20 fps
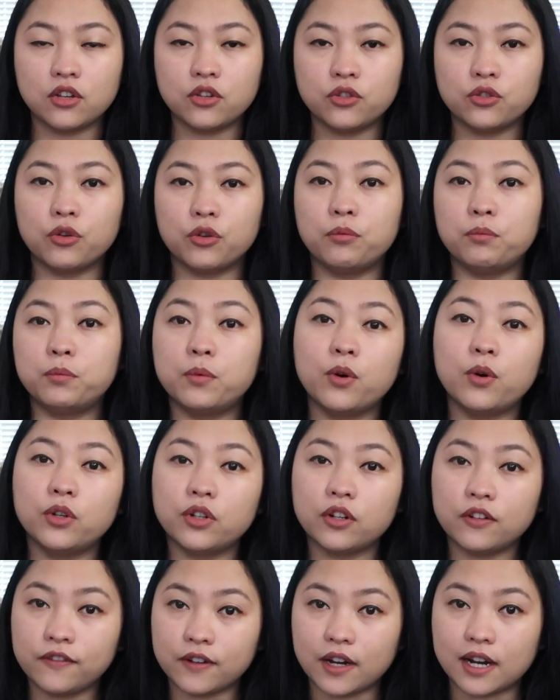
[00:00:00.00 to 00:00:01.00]
so both
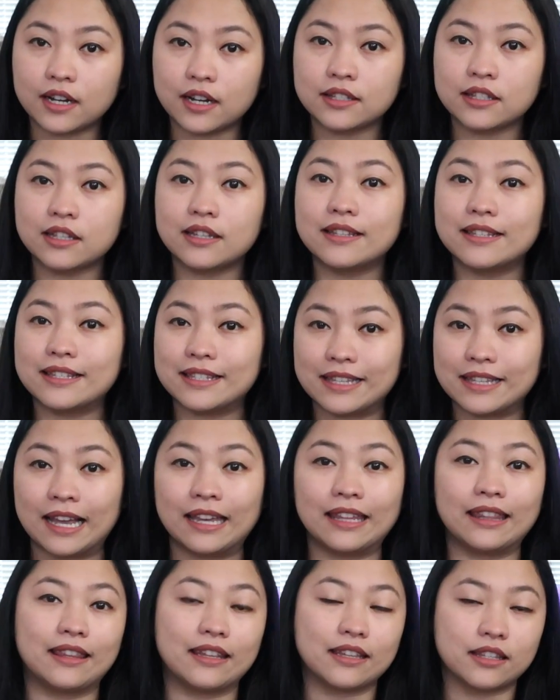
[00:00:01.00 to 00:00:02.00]
of us
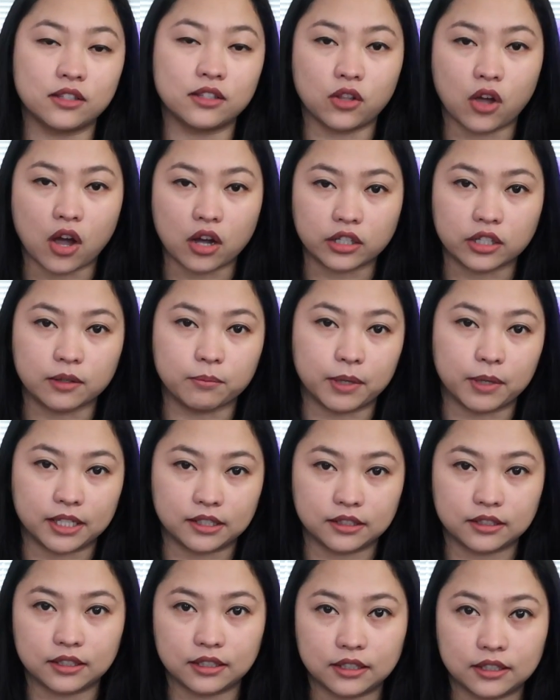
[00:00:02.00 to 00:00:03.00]
sign this document.